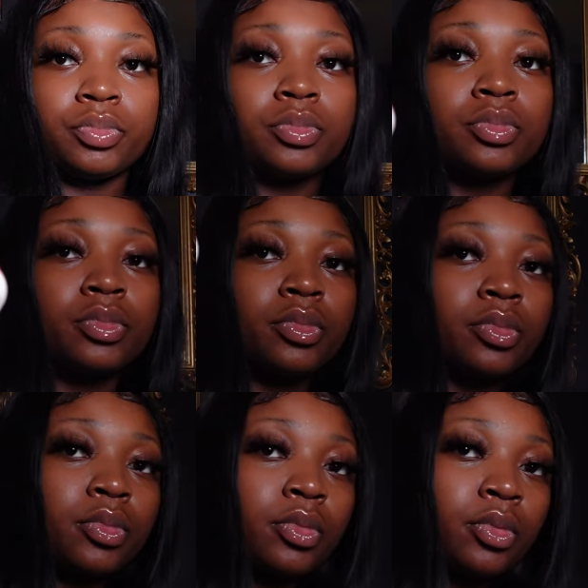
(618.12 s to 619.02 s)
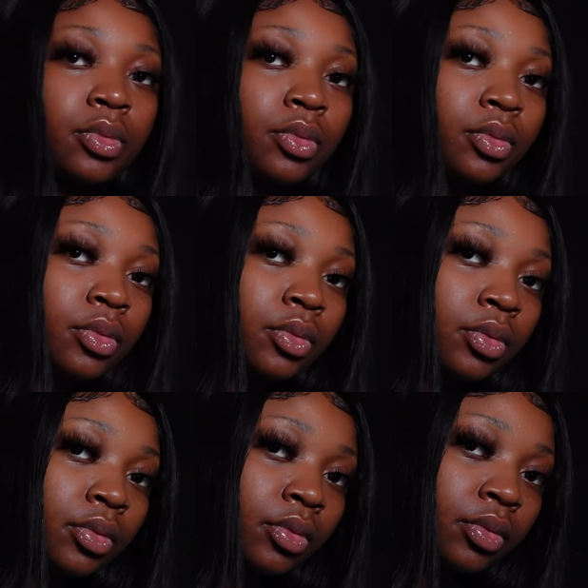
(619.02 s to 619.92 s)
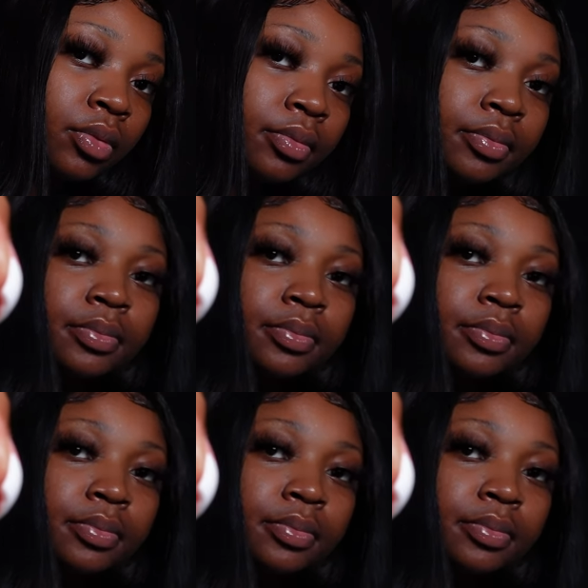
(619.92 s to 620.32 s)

Nothing is said.